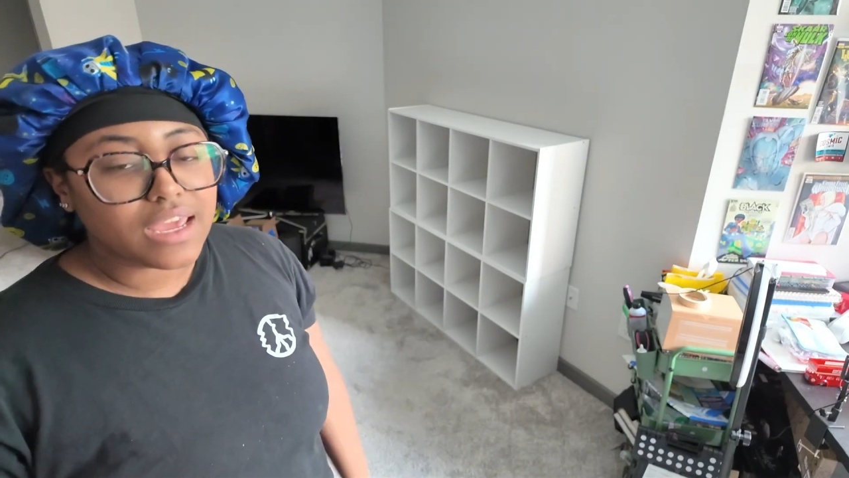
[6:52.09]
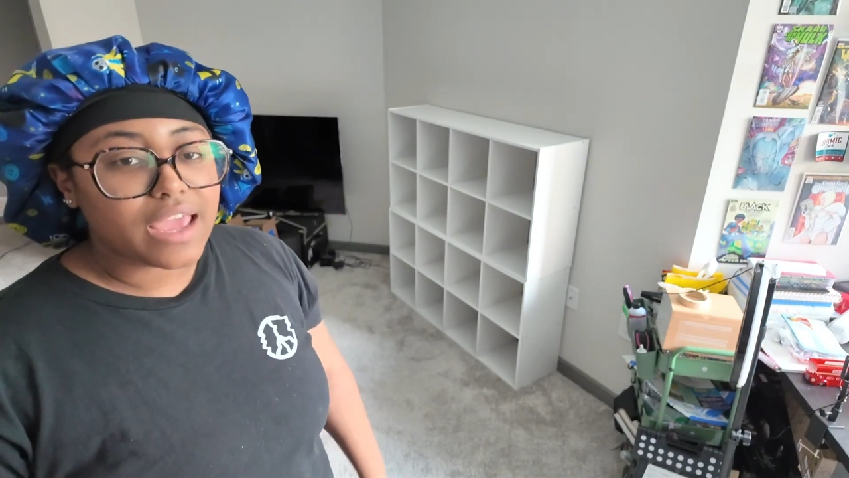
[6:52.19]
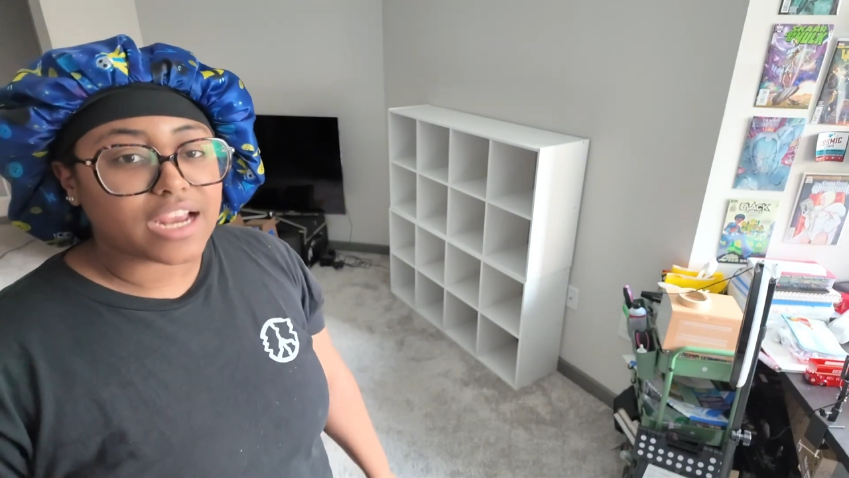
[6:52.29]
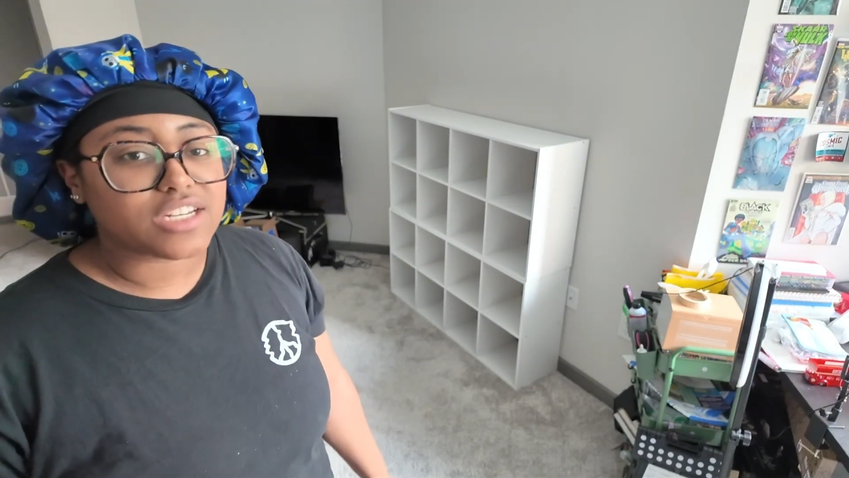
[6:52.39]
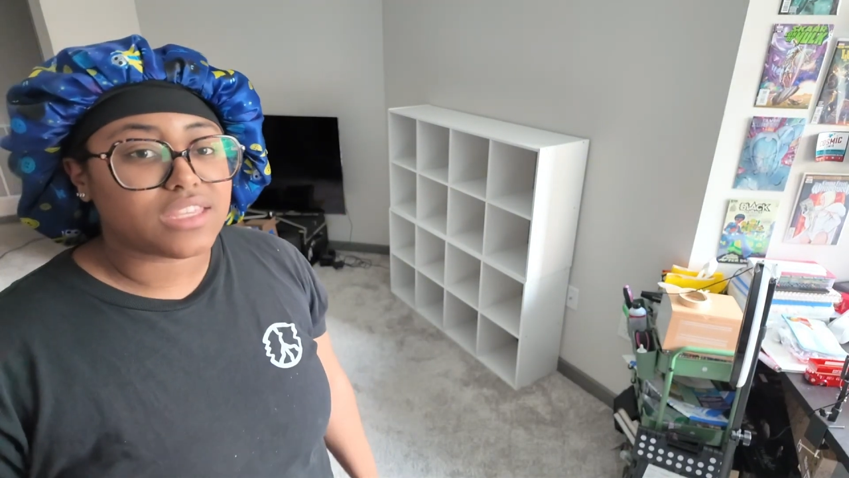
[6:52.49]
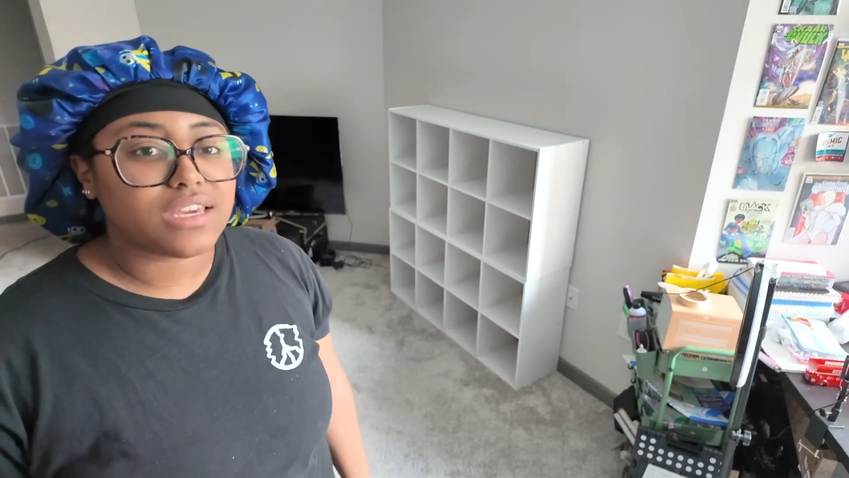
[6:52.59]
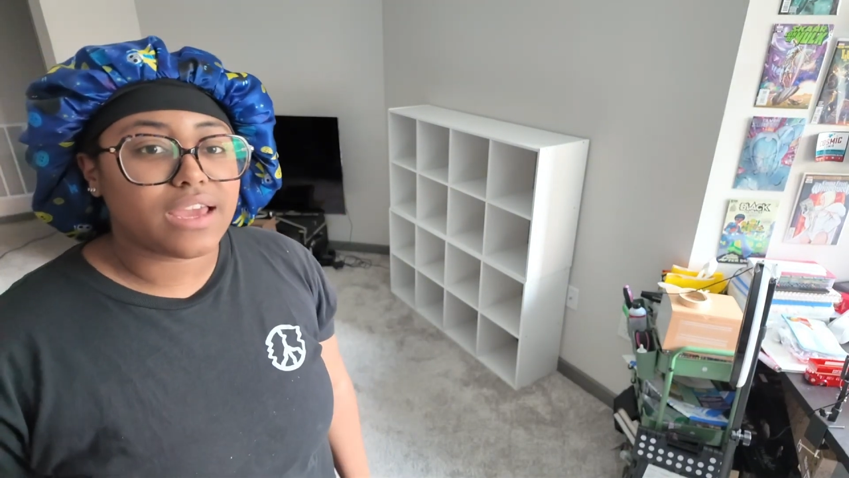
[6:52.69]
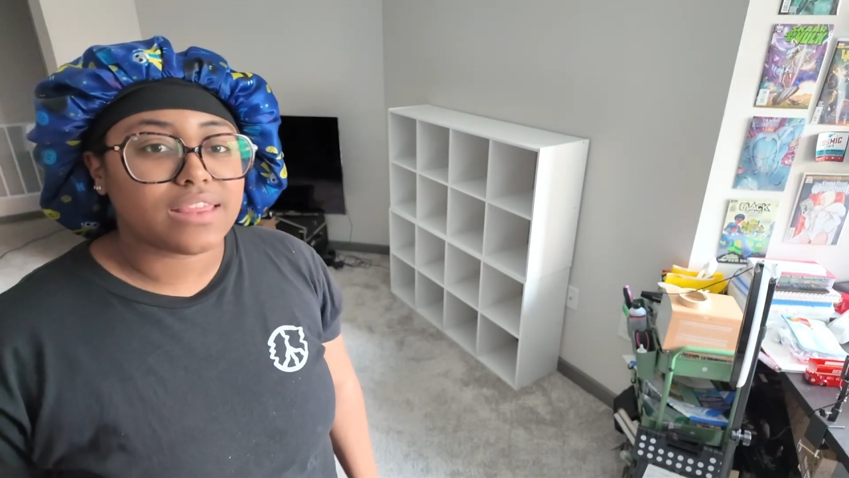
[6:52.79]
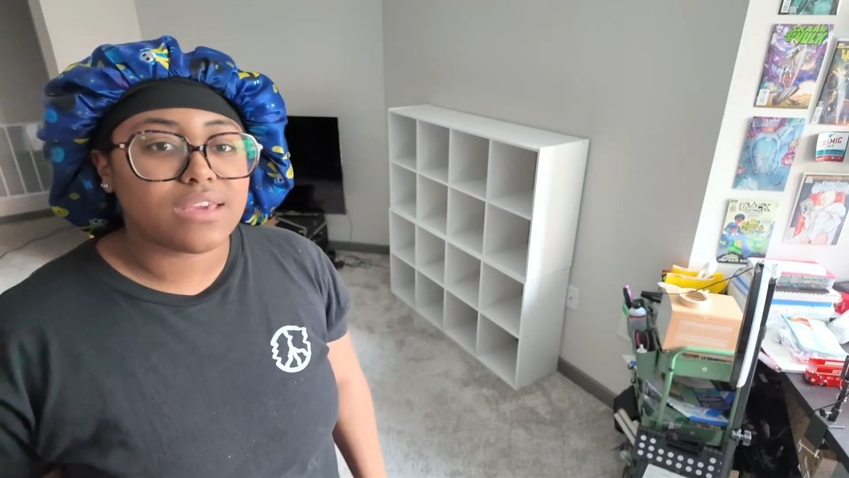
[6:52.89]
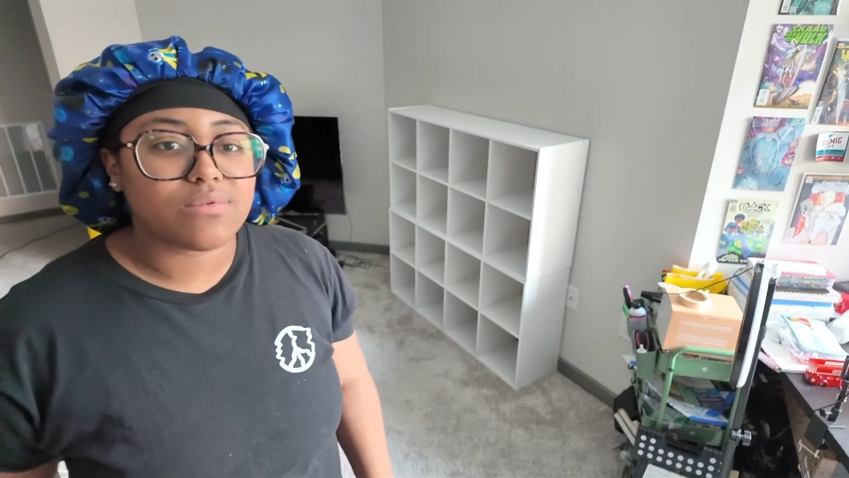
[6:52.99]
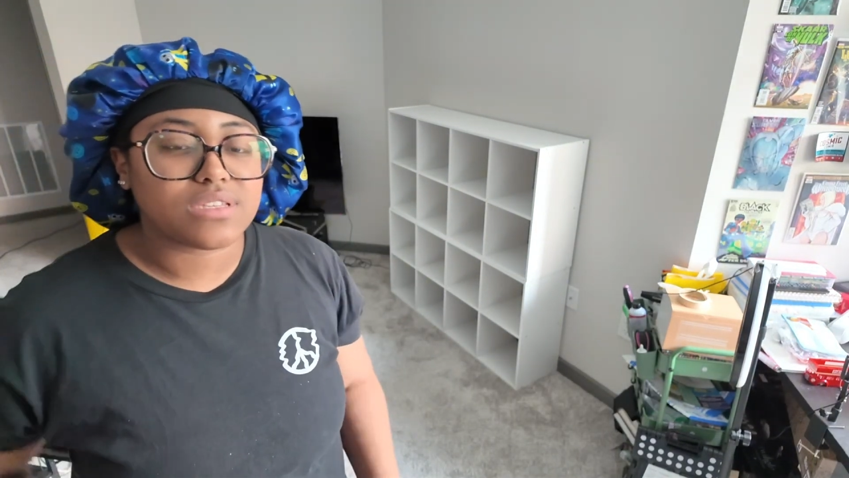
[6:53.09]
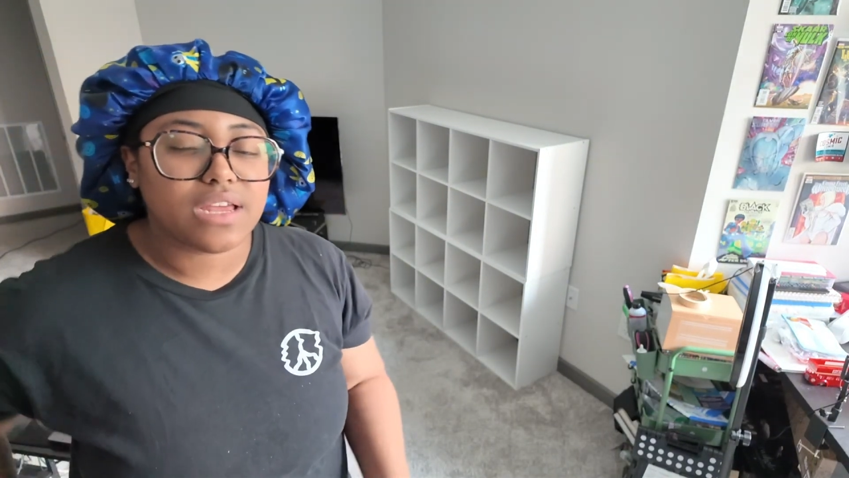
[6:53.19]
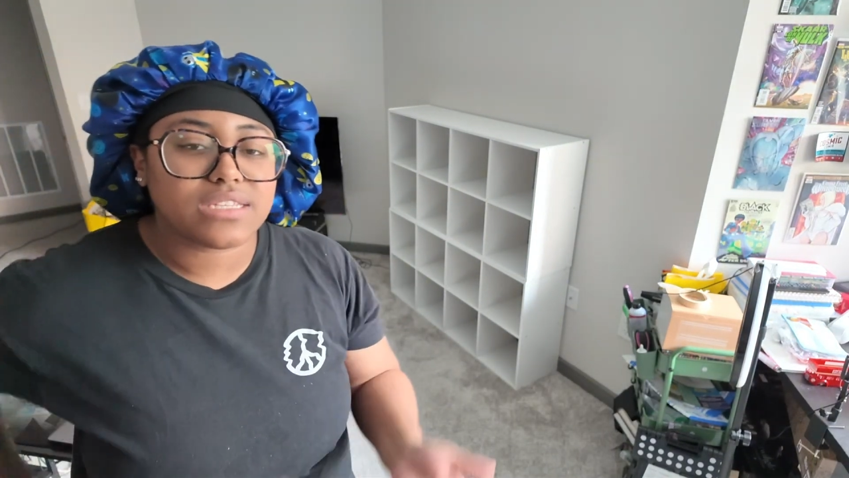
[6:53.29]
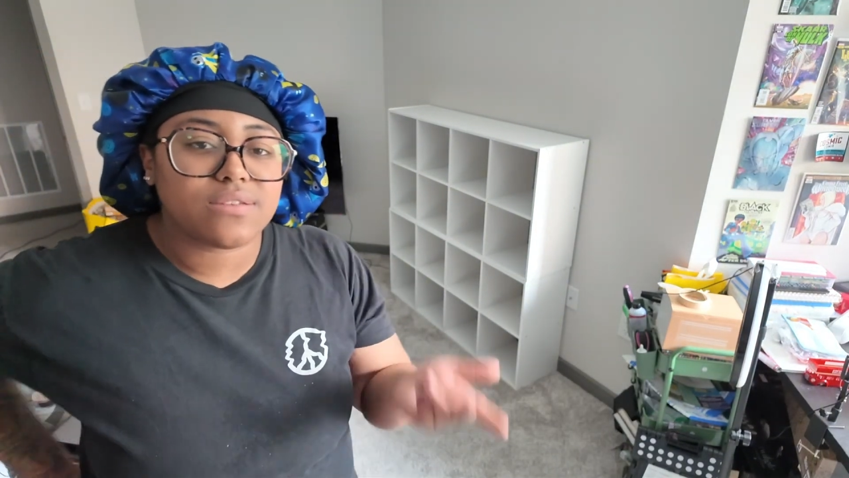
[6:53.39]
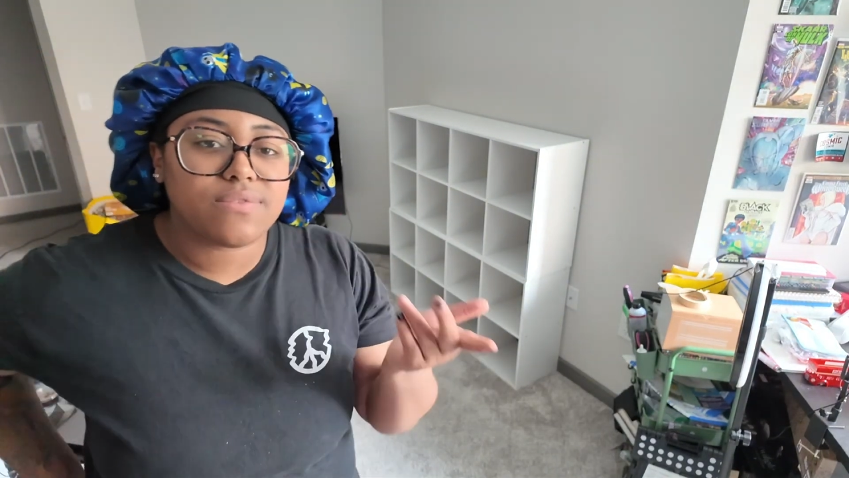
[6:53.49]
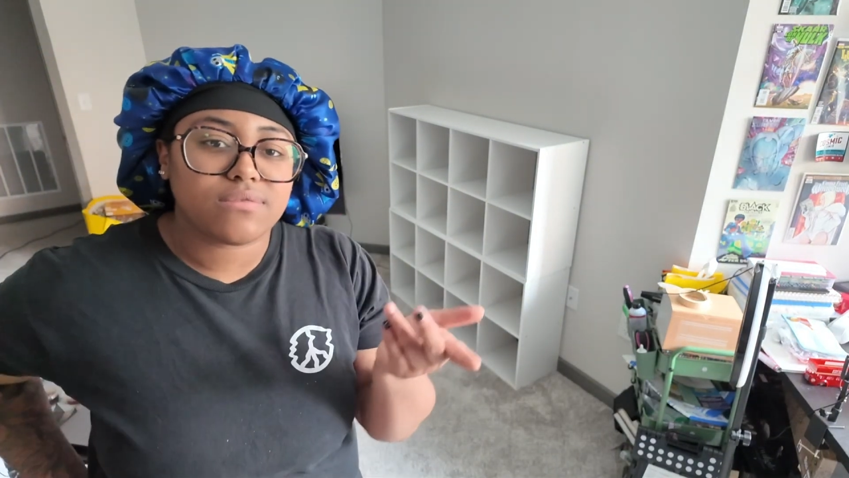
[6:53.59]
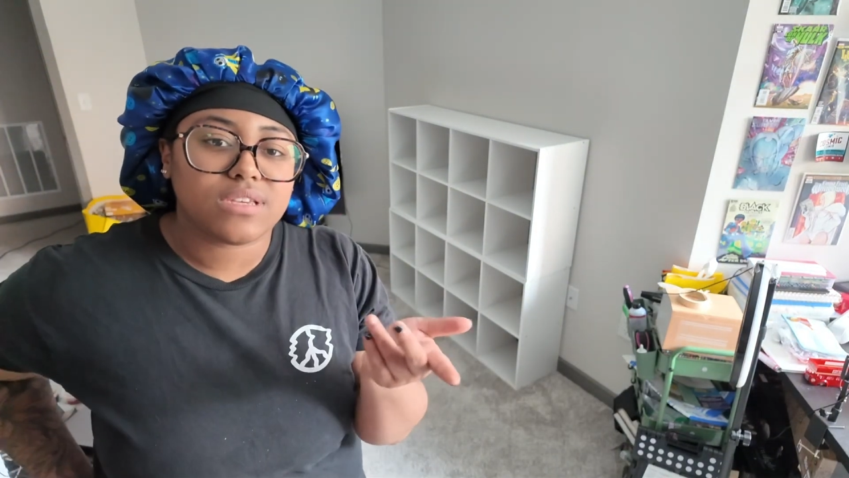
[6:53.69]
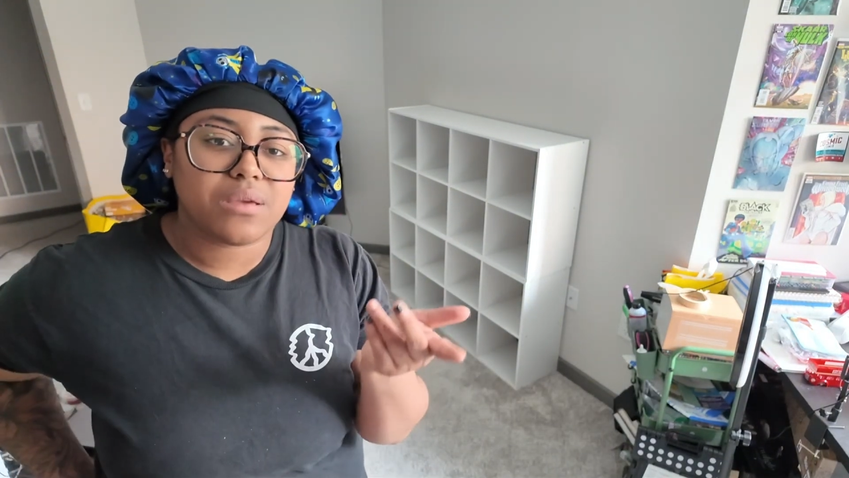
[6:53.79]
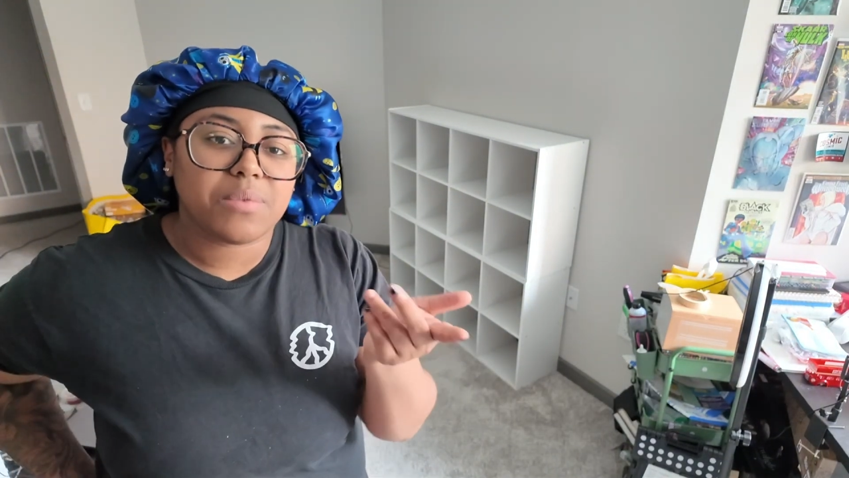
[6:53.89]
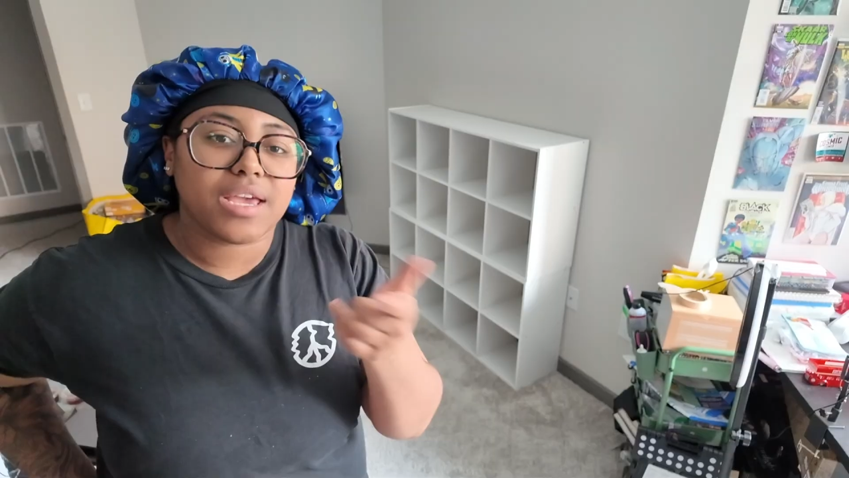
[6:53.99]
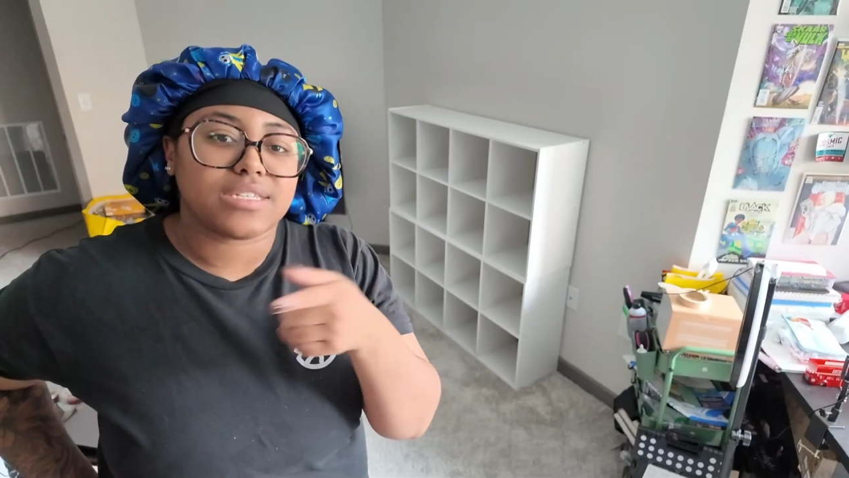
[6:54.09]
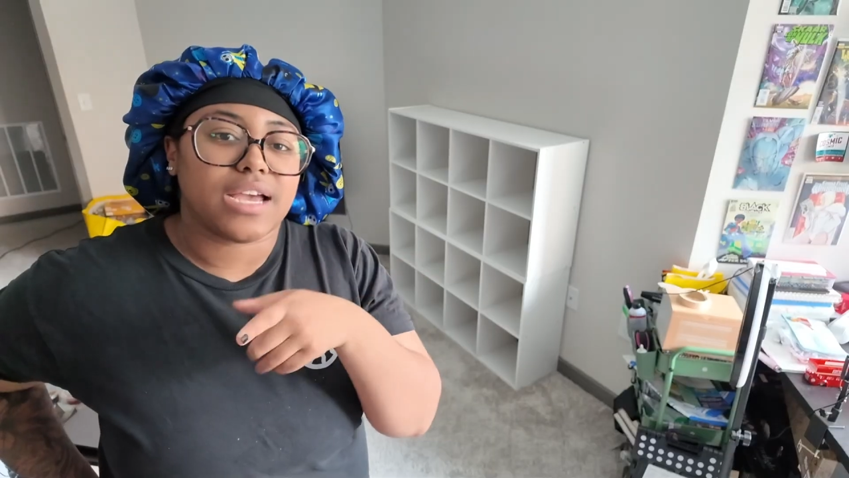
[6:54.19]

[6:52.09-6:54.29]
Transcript: actually, I think it was less than 15 because